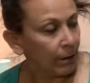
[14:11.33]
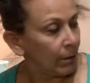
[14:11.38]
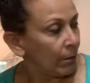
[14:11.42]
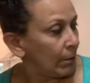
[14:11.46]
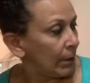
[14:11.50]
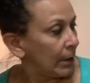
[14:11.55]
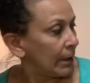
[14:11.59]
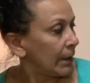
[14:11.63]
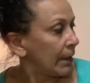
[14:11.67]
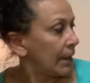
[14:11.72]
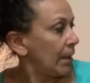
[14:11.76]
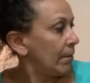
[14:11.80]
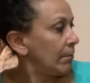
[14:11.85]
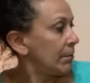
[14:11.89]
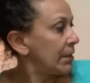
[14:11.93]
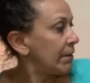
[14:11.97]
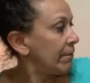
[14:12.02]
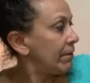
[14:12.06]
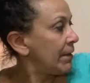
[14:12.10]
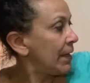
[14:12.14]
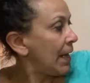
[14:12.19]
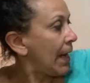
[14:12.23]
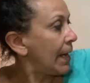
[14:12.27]
what comes
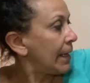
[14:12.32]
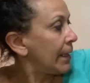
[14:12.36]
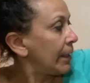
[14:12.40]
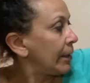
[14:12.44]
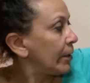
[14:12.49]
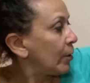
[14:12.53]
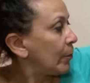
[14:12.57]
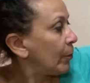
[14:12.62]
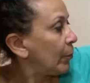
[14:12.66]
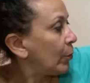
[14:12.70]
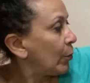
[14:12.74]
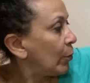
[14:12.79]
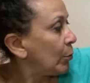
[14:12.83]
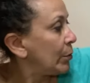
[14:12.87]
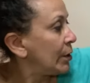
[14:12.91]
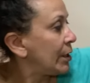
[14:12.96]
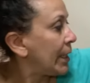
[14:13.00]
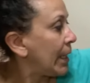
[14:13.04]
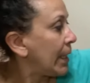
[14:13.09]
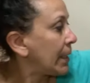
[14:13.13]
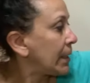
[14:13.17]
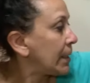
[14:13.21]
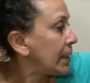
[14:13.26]
of that little
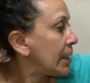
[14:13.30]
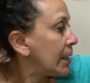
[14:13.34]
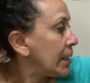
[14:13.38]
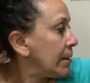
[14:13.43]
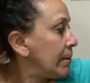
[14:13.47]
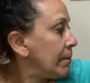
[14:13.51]
project.